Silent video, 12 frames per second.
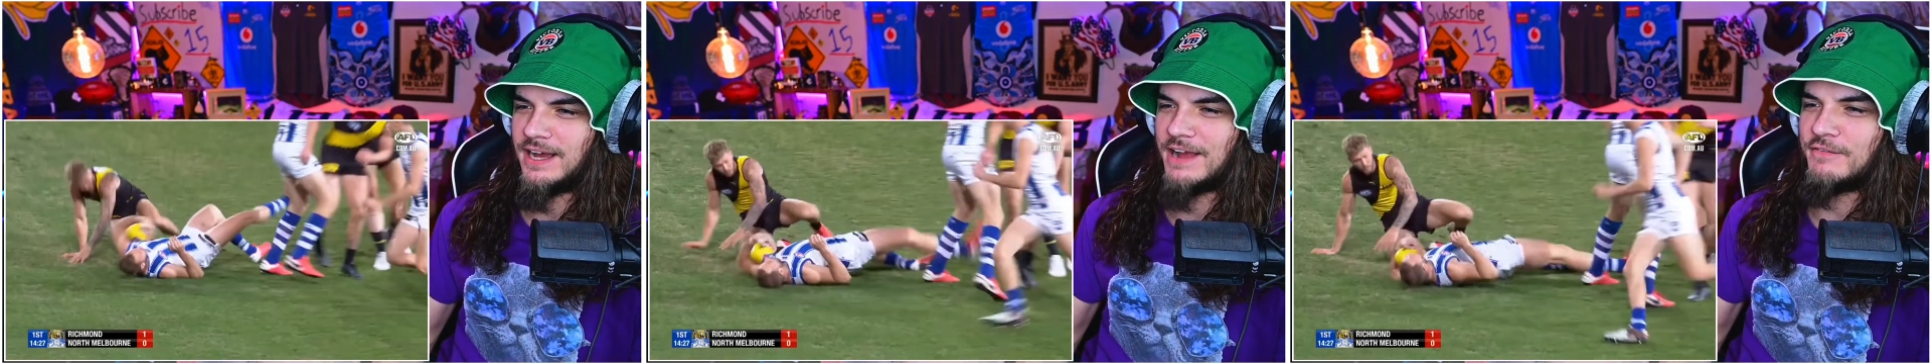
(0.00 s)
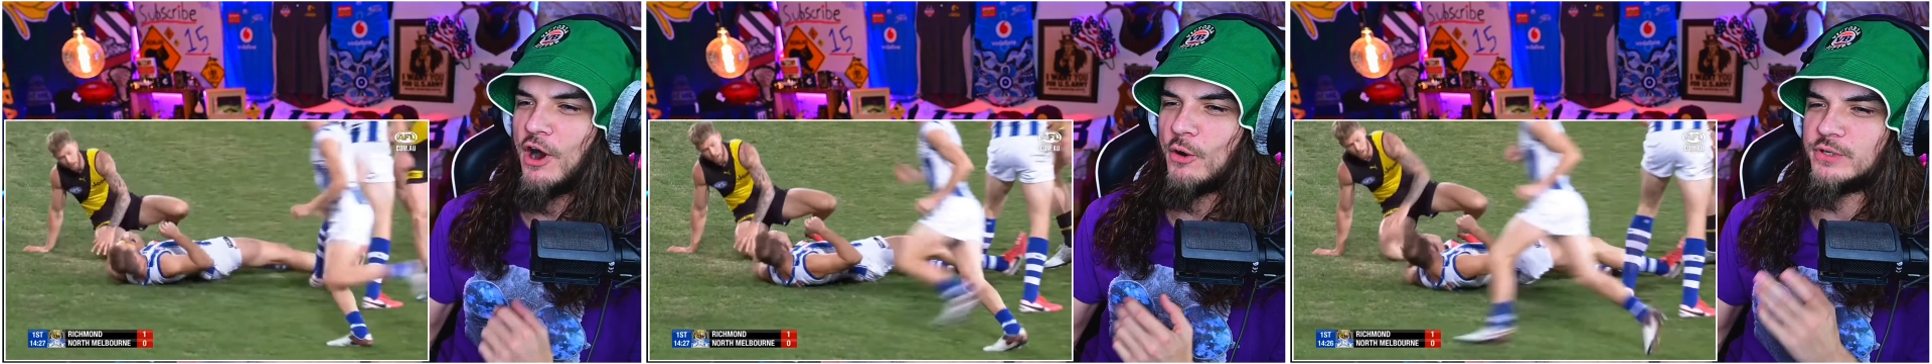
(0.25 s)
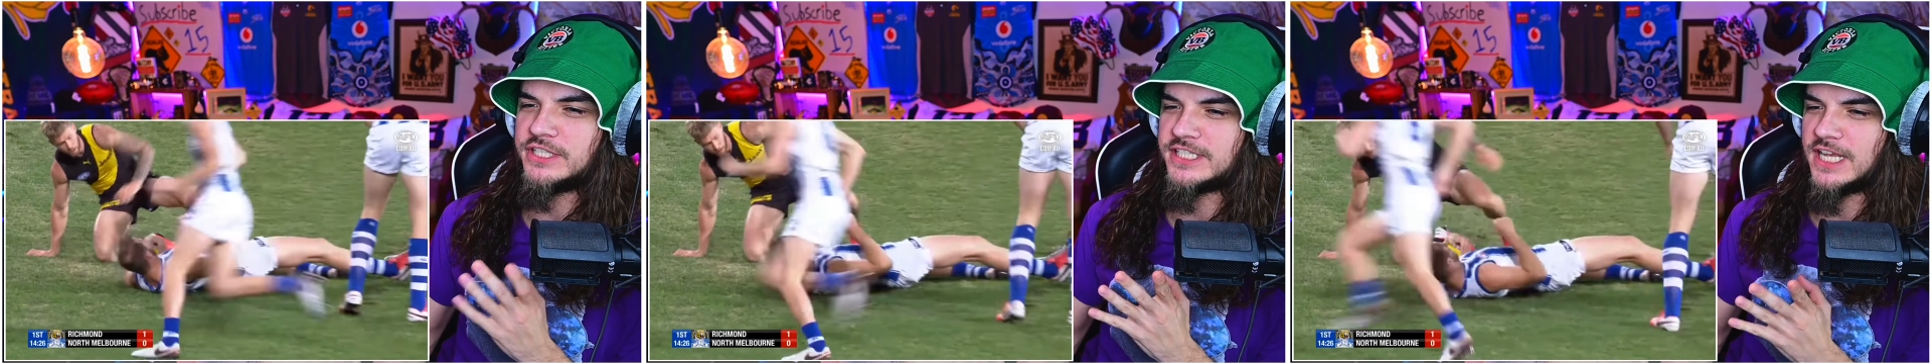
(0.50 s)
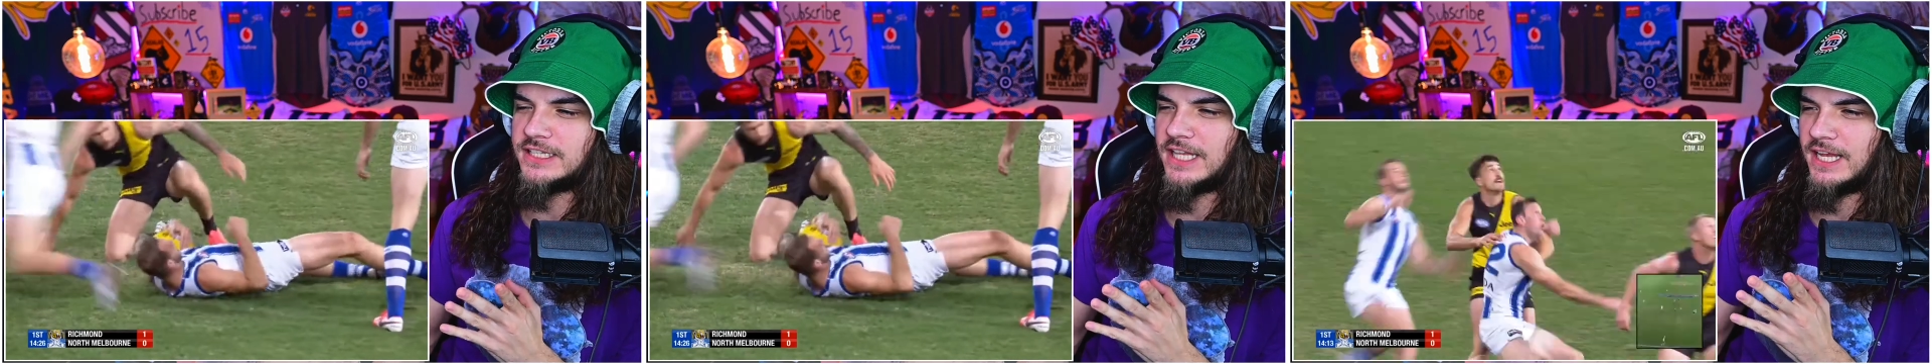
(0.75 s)
I've always
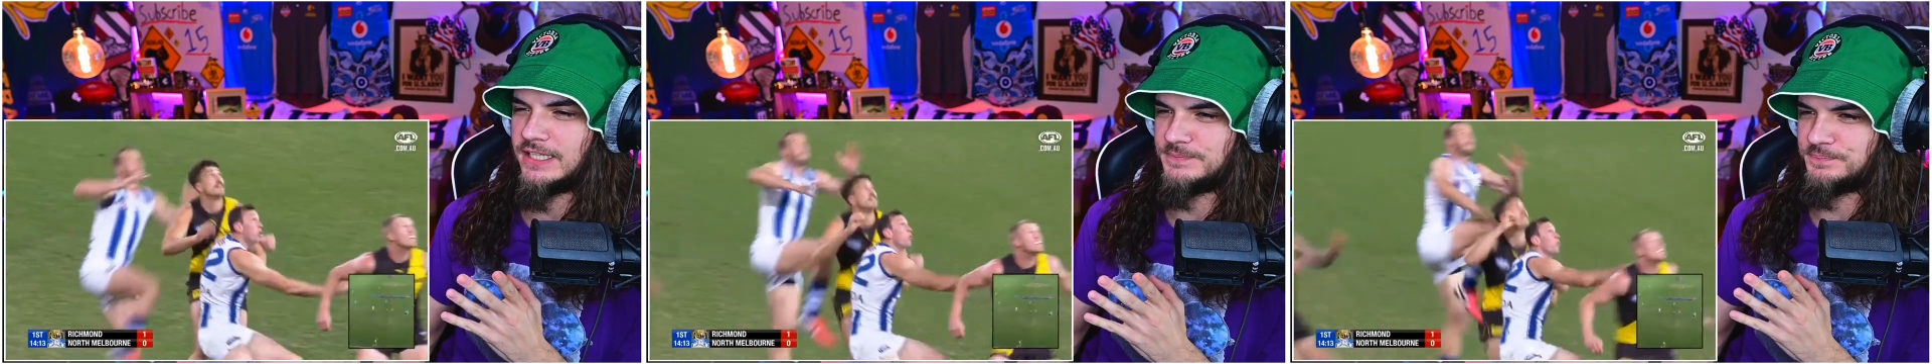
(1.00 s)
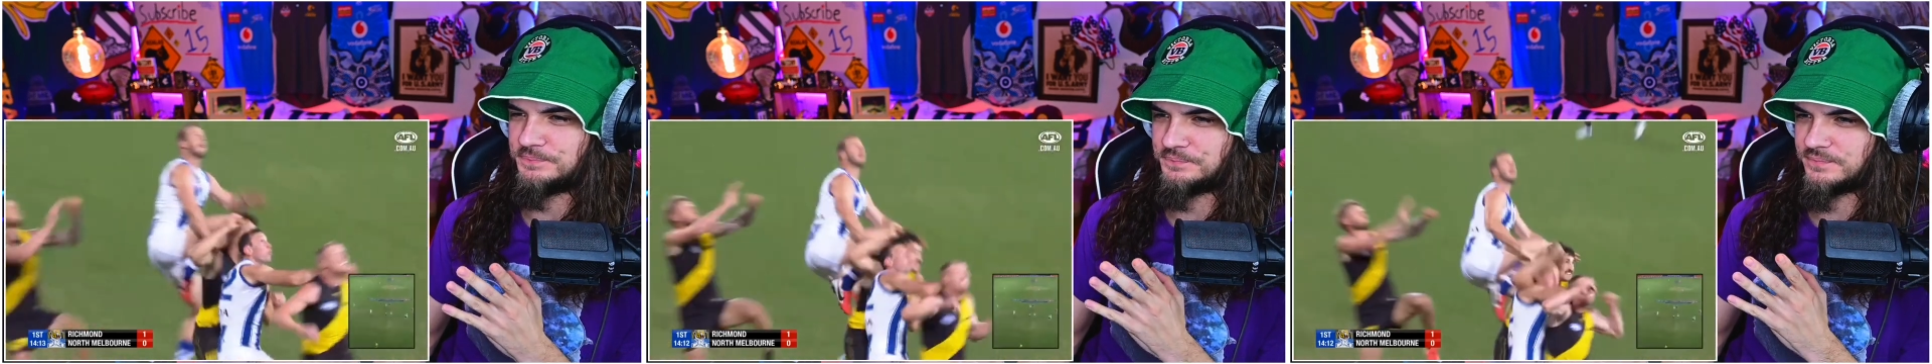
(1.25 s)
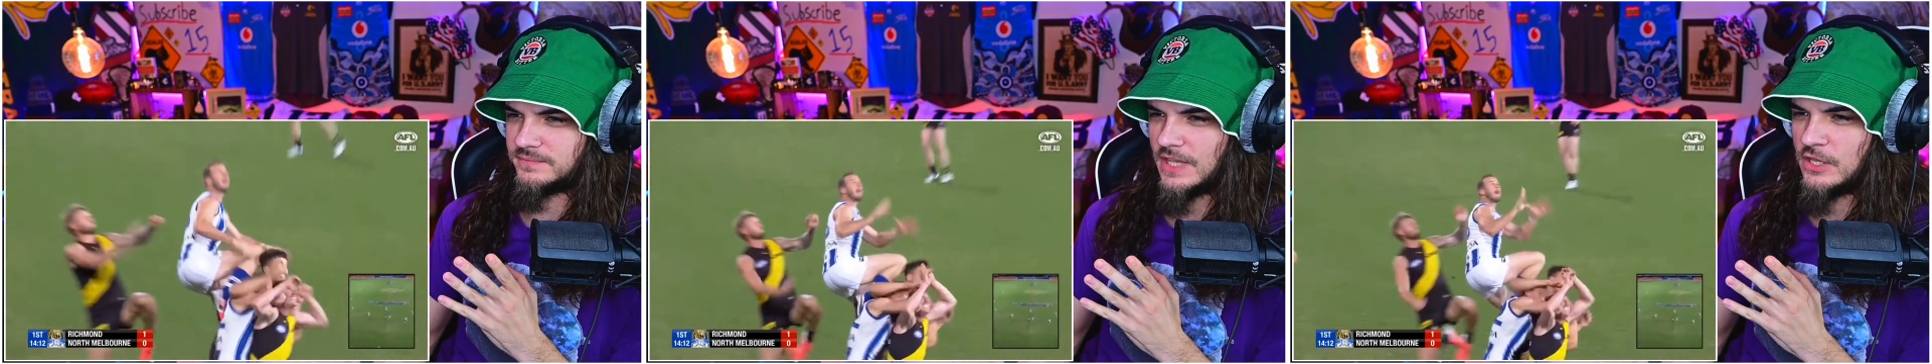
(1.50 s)
said that.